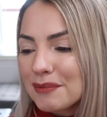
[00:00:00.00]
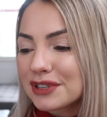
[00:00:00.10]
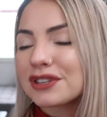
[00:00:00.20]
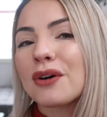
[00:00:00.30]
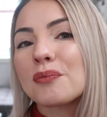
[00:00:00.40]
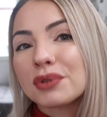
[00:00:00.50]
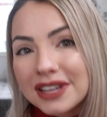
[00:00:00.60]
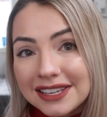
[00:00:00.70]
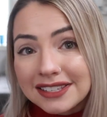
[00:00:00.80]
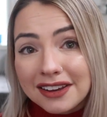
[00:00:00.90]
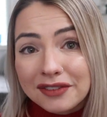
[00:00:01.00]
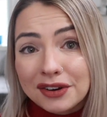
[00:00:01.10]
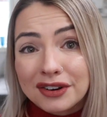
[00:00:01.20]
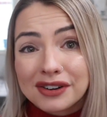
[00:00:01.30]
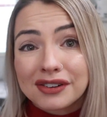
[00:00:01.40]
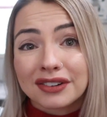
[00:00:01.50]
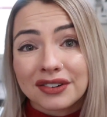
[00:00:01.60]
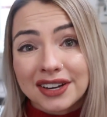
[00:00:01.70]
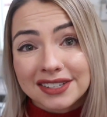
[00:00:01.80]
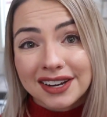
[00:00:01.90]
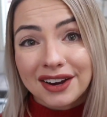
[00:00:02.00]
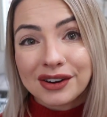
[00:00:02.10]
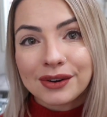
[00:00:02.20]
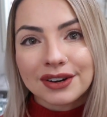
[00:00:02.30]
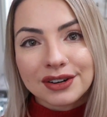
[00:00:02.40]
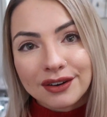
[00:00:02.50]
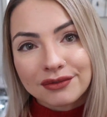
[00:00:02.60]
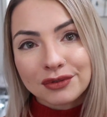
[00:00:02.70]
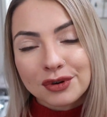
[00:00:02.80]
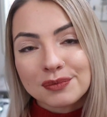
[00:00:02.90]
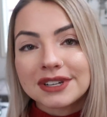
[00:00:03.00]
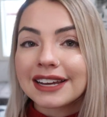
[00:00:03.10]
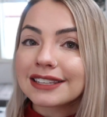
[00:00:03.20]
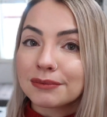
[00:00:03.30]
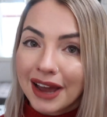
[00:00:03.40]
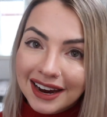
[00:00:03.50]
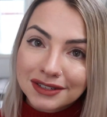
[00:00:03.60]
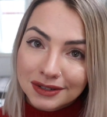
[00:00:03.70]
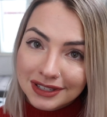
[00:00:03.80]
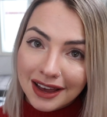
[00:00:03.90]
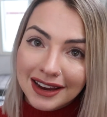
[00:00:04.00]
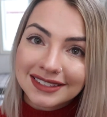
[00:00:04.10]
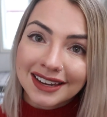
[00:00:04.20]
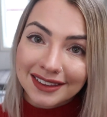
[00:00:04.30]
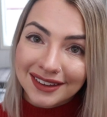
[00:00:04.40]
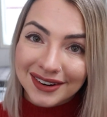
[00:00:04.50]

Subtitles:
So please give your Crested Gecko enough room to get some exercise in their